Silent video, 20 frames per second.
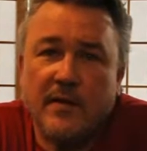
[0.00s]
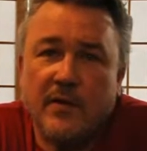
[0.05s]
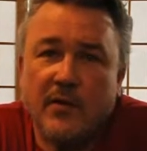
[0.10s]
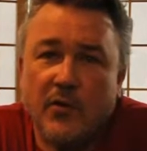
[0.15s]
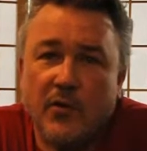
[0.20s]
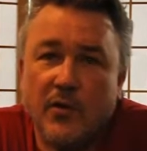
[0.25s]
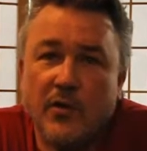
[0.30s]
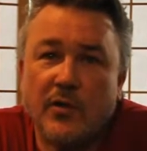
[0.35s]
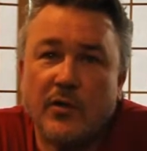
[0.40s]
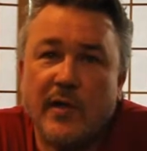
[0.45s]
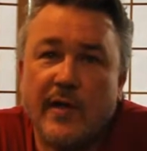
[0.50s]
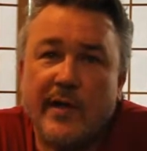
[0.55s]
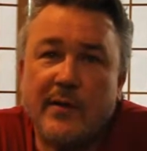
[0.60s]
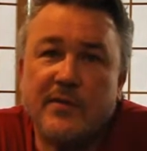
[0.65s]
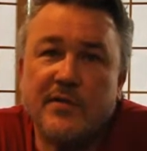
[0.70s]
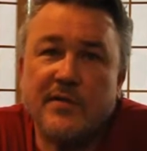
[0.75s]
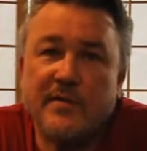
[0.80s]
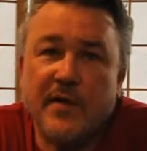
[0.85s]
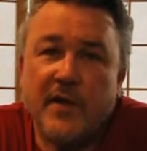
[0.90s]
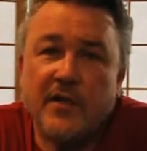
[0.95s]
or looked like it
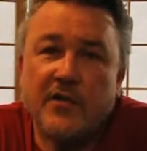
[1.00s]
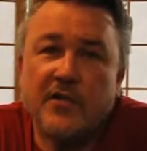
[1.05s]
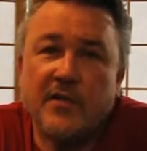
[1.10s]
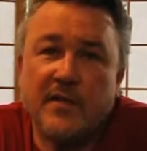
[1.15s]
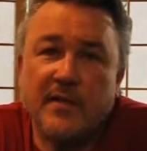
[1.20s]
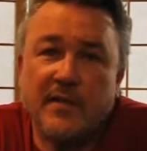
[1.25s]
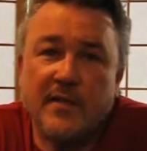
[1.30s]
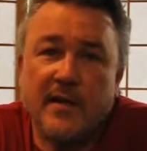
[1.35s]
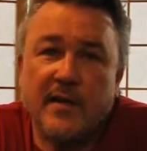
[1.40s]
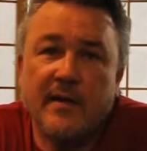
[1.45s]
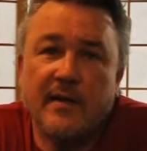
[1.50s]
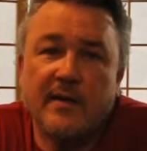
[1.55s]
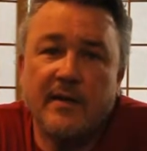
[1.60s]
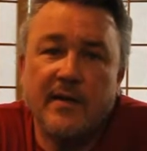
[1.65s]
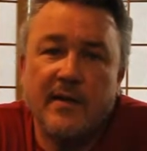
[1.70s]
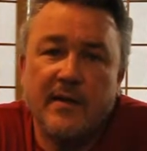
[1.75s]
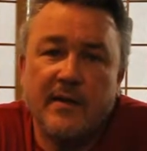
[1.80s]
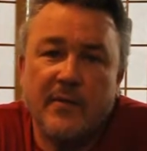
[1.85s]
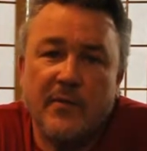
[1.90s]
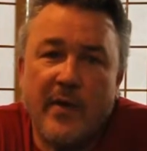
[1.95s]
was finished and done,
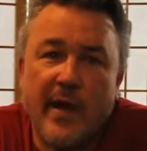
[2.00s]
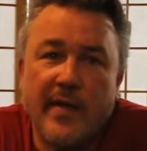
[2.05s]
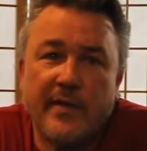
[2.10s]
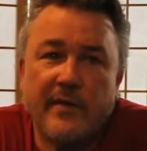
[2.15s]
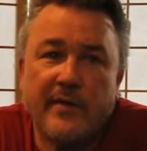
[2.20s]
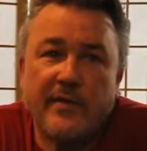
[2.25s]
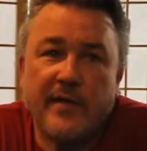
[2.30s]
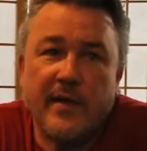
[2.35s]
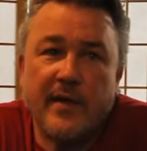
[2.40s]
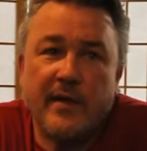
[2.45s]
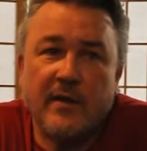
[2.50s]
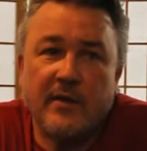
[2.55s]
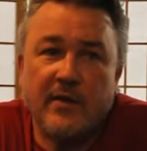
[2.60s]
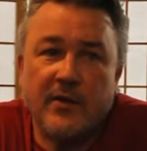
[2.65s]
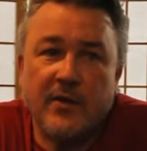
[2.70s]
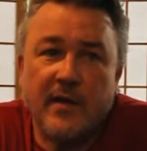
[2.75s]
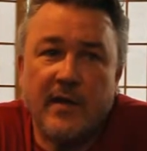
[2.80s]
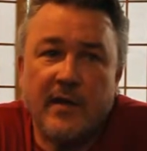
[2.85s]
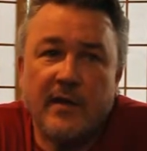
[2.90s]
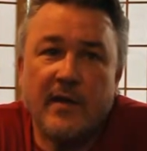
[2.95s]
rather than
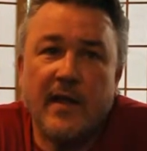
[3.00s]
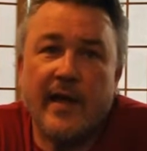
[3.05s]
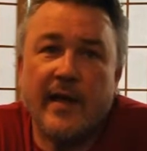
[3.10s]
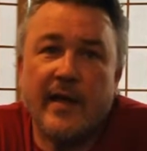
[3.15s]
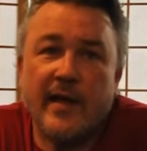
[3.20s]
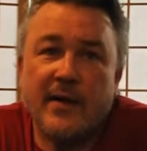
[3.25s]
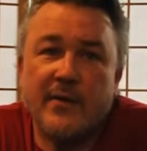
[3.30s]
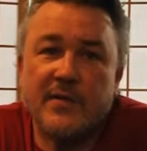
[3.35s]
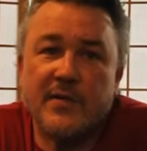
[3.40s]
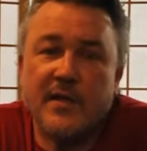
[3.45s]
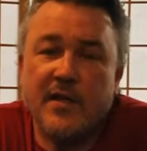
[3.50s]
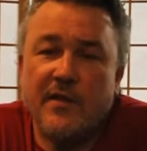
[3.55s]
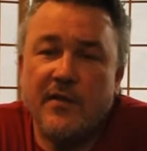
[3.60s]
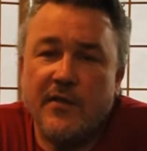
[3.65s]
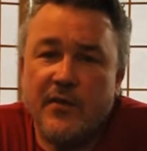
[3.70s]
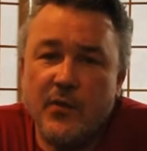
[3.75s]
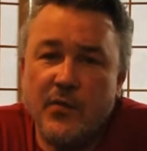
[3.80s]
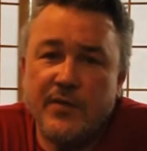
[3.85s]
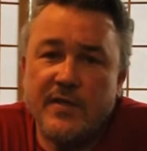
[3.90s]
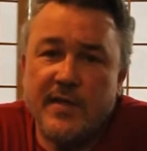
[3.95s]
looking like I was an
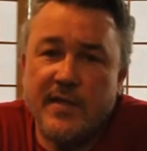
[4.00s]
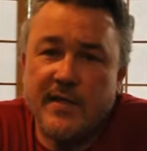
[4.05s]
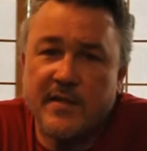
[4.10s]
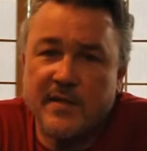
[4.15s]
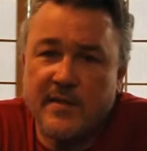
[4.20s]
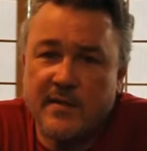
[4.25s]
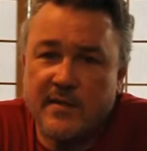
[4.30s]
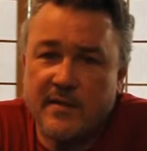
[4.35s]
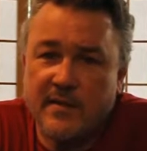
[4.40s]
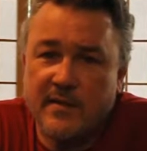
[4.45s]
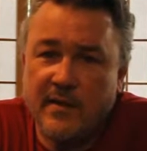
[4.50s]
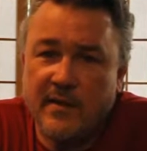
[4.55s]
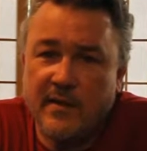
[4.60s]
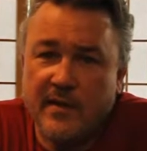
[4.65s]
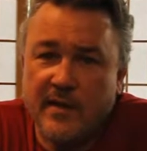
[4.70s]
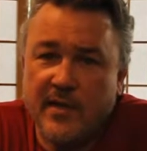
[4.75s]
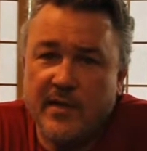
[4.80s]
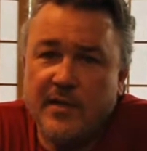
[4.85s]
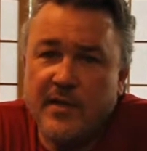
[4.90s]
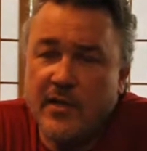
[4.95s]
enthusiast
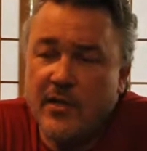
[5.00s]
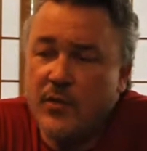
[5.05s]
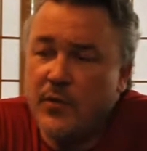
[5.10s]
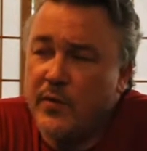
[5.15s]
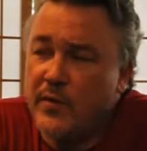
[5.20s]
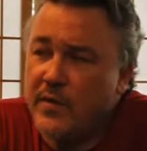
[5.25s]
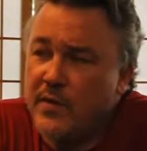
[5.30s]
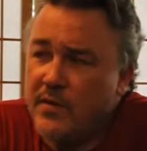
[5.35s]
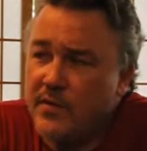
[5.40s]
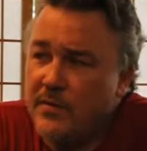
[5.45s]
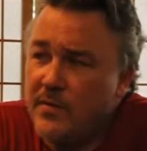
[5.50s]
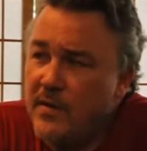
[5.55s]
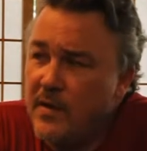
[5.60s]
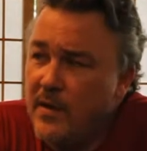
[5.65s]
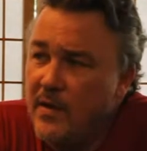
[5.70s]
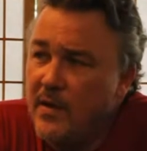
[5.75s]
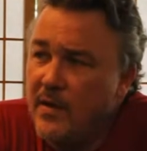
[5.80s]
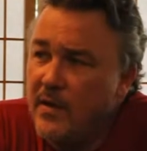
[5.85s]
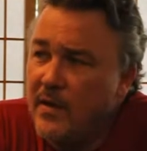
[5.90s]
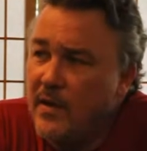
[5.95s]
continuing to
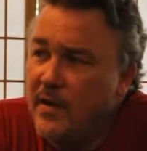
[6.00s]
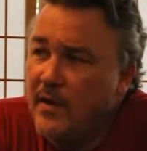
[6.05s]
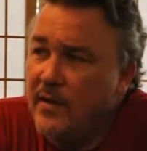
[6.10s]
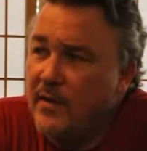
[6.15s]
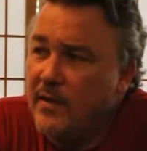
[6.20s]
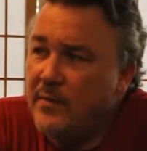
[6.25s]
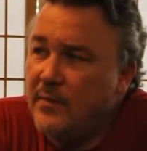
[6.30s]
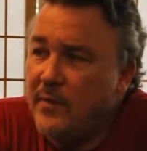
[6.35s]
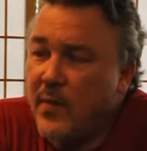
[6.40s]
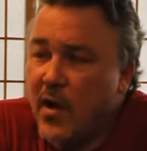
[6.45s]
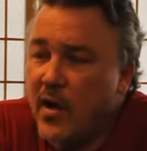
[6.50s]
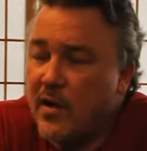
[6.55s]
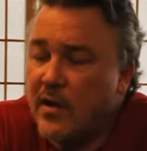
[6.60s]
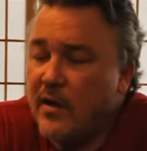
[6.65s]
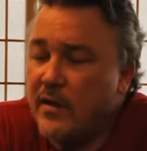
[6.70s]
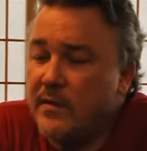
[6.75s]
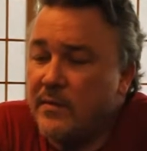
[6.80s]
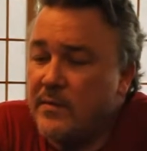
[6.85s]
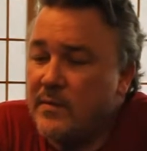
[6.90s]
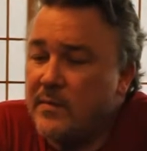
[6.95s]
mark
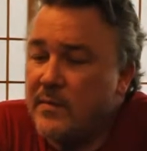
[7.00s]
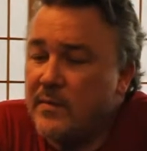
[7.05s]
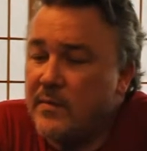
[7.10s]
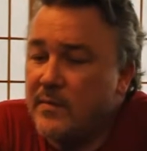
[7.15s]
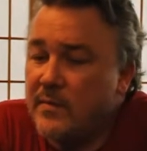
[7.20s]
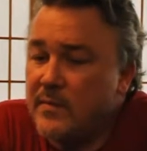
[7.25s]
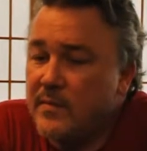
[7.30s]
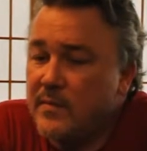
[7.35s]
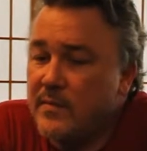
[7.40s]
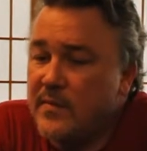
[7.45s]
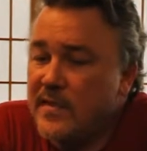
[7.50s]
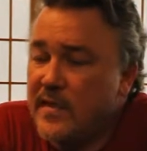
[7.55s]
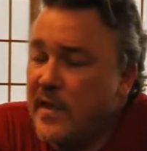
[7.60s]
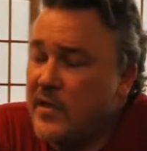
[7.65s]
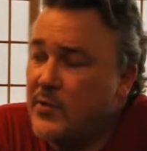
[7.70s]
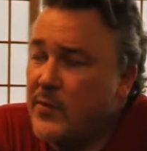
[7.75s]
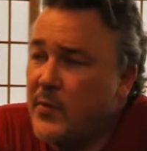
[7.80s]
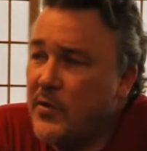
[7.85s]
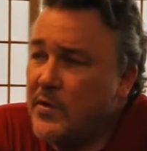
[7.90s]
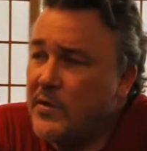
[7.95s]
on
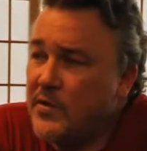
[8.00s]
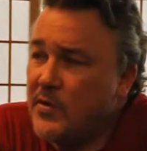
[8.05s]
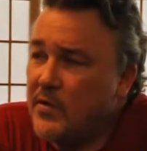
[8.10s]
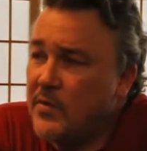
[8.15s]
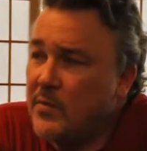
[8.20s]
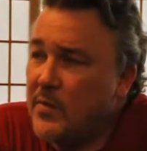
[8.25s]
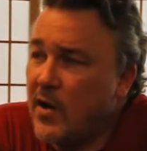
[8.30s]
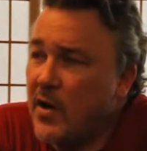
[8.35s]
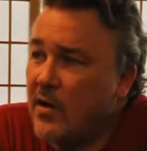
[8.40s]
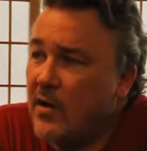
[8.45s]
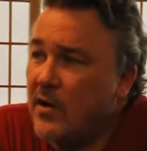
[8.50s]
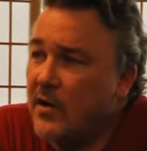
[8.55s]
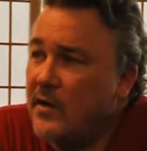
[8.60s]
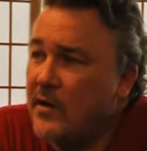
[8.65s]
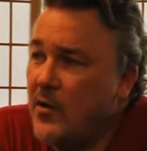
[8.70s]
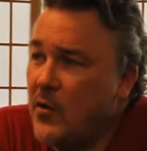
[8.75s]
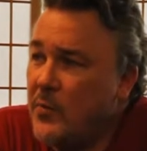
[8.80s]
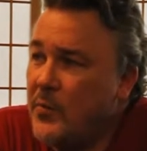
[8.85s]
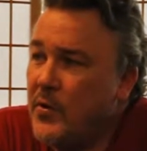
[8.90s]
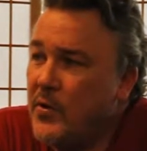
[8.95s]
sketchbooks or mark on
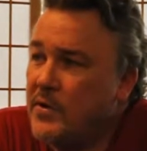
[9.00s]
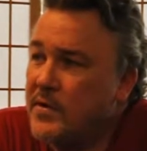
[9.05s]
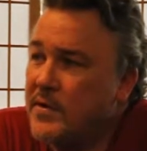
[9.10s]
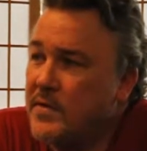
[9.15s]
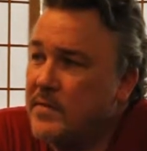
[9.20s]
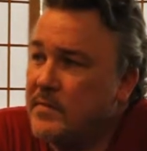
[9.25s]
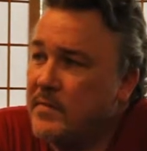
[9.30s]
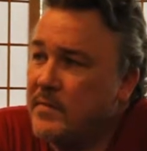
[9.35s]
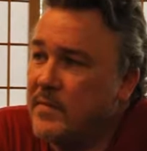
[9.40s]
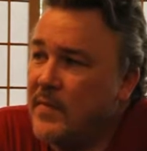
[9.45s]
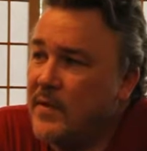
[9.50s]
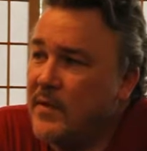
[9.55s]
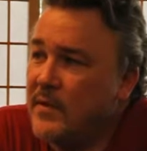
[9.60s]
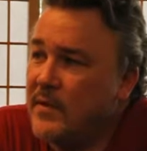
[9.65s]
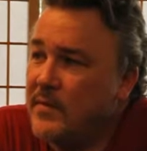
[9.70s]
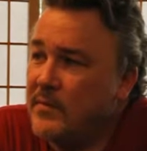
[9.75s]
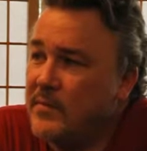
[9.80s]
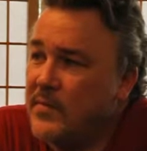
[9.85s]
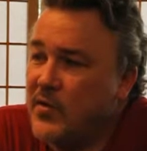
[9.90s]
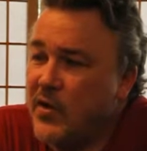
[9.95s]
notebooks,
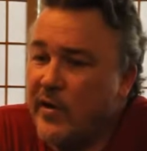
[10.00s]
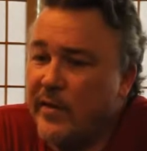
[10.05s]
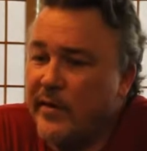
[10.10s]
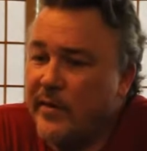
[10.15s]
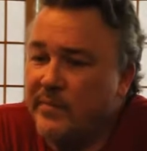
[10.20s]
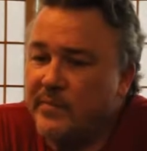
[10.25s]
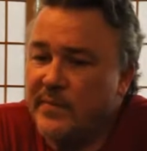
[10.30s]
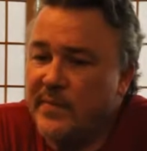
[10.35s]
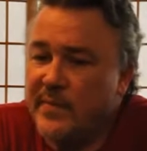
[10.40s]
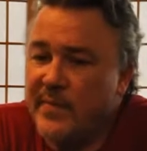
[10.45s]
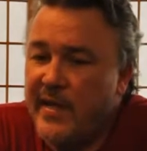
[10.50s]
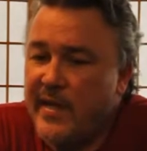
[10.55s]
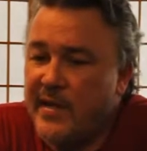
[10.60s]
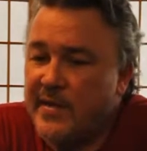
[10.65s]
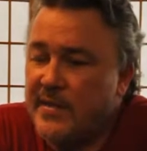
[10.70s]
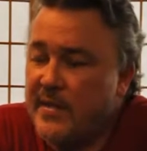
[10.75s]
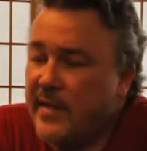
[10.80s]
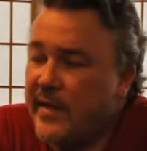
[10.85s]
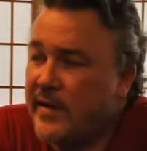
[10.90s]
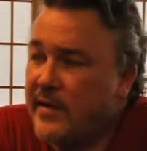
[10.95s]
drawing
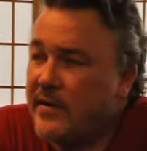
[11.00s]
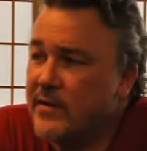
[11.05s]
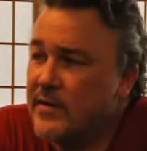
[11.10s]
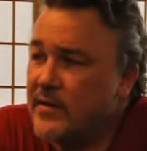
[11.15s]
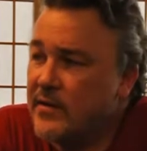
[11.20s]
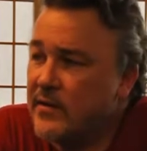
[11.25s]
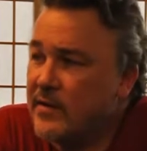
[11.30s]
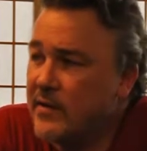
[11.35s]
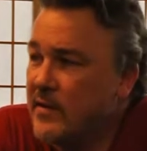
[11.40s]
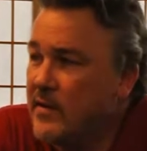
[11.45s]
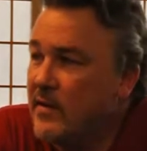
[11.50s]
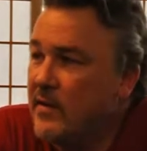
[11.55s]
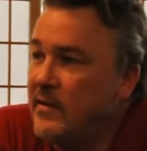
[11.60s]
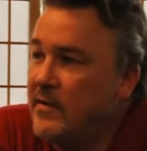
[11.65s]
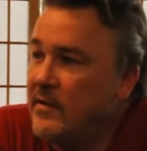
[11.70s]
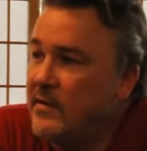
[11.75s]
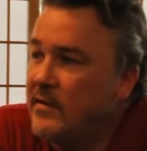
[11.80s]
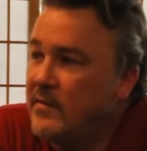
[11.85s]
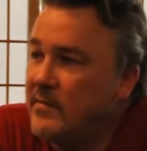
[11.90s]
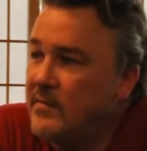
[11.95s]
Kiss letters or
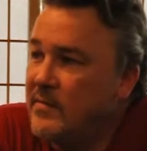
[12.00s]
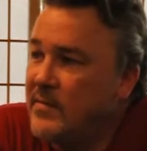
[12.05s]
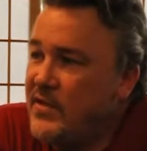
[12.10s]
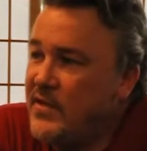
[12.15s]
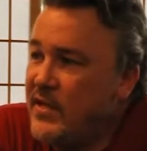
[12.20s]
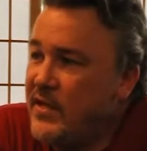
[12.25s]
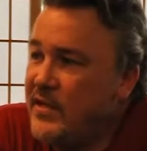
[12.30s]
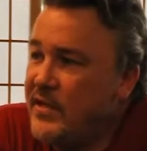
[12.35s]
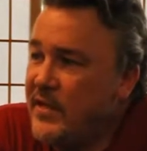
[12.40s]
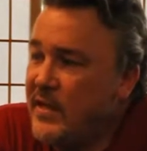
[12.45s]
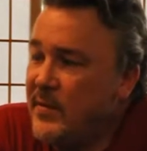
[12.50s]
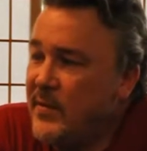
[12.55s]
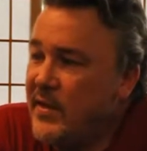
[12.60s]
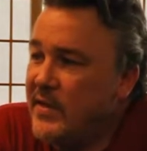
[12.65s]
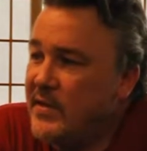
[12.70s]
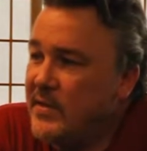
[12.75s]
Gene Simmons.